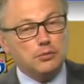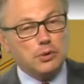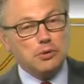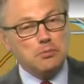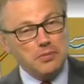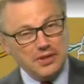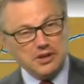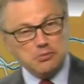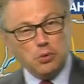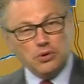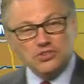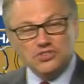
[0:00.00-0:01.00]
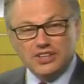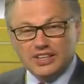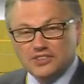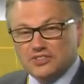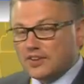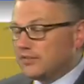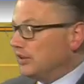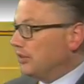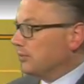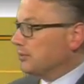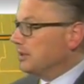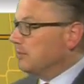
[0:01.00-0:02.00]
Road. The airport sitting at
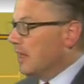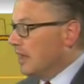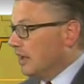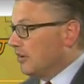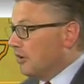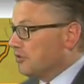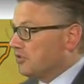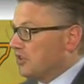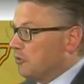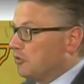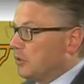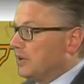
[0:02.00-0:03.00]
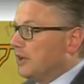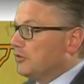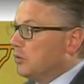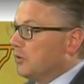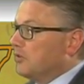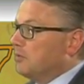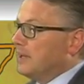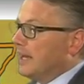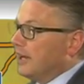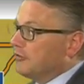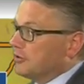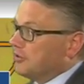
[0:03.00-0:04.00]
73. Also the same story down towards BA
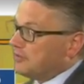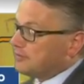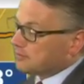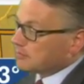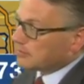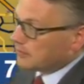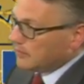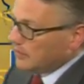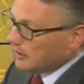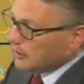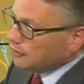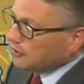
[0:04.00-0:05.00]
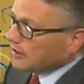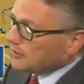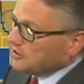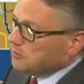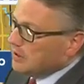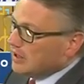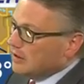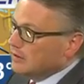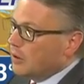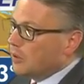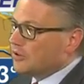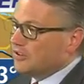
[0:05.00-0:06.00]
Beatrice generally speaking
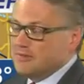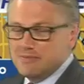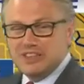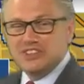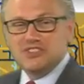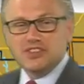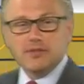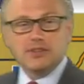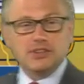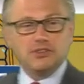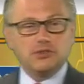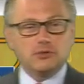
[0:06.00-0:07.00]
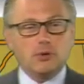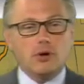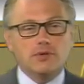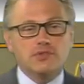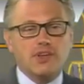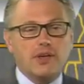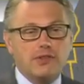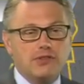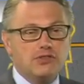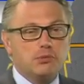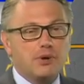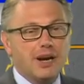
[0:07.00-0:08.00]
lower to mid 70s through all of
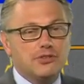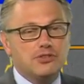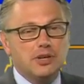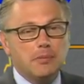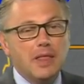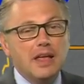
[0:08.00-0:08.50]
southeast Nebraska.